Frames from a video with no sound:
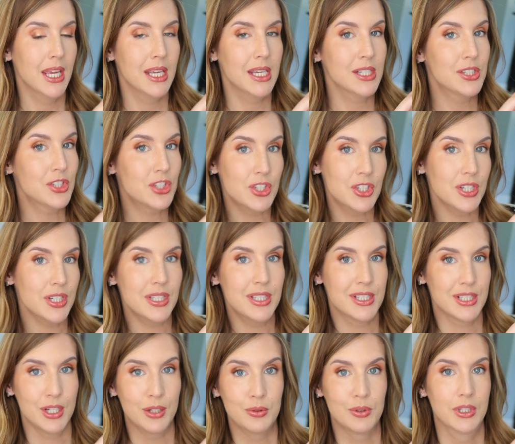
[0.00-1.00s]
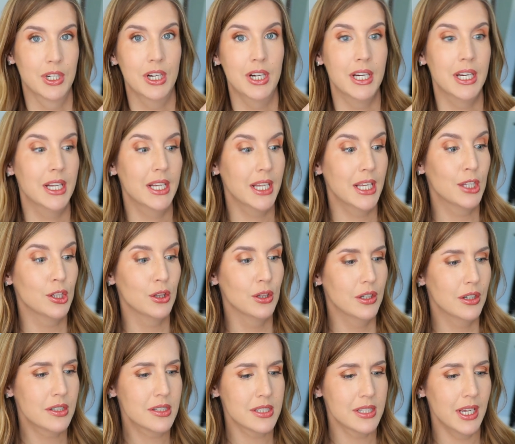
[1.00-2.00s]
It's just so good. It
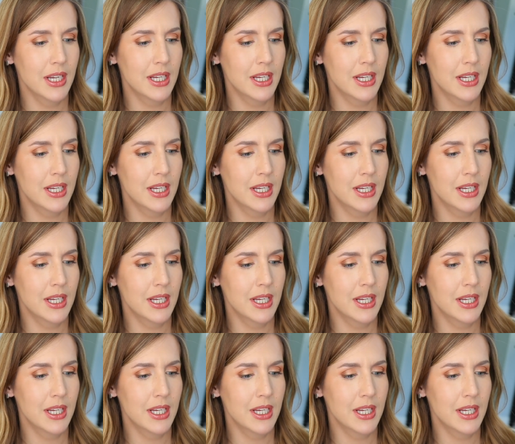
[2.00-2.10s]
looks